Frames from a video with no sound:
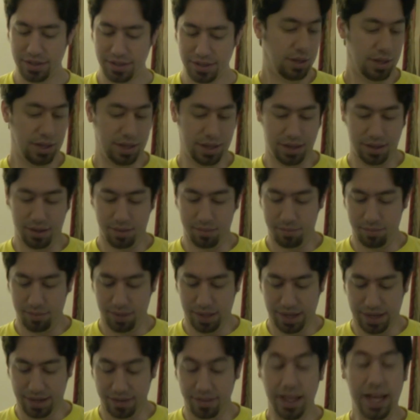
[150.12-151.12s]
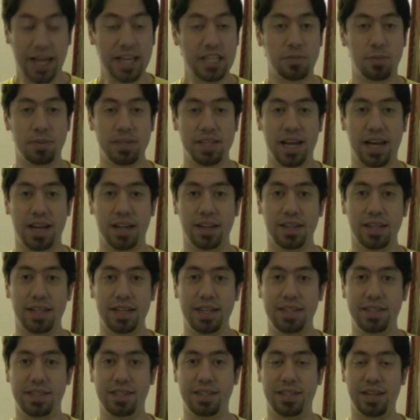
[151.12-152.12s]
And last but not
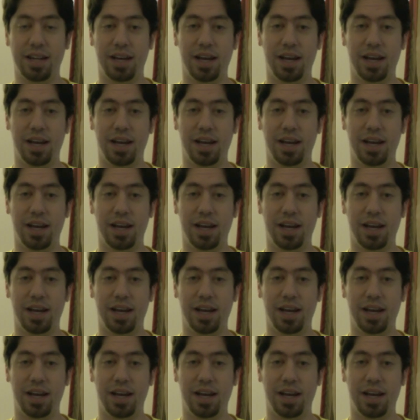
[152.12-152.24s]
least,